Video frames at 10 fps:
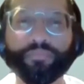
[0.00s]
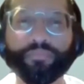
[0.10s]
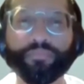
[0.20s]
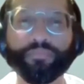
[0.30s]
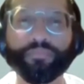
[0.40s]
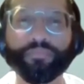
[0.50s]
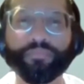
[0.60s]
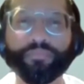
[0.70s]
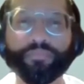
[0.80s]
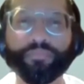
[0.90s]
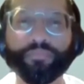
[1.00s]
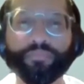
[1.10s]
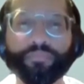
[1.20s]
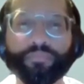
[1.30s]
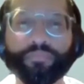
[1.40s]

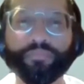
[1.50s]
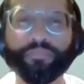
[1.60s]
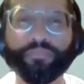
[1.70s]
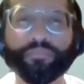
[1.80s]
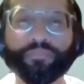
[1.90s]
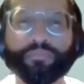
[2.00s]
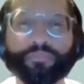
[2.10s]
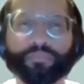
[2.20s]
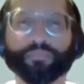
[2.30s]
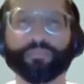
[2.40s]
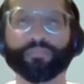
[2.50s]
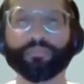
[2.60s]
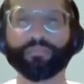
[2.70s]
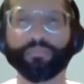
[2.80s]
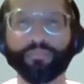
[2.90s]

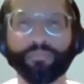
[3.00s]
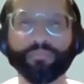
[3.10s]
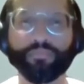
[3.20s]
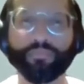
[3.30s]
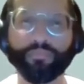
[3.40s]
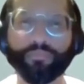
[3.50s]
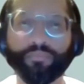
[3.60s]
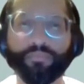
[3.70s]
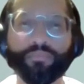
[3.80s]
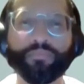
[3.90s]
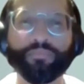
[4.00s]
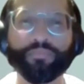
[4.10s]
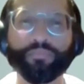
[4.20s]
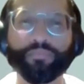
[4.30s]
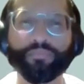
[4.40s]

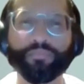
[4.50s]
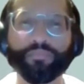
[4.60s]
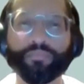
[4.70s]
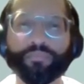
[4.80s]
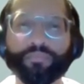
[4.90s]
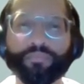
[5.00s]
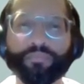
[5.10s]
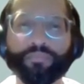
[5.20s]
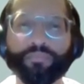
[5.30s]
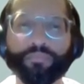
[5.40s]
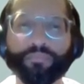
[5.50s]
(silent)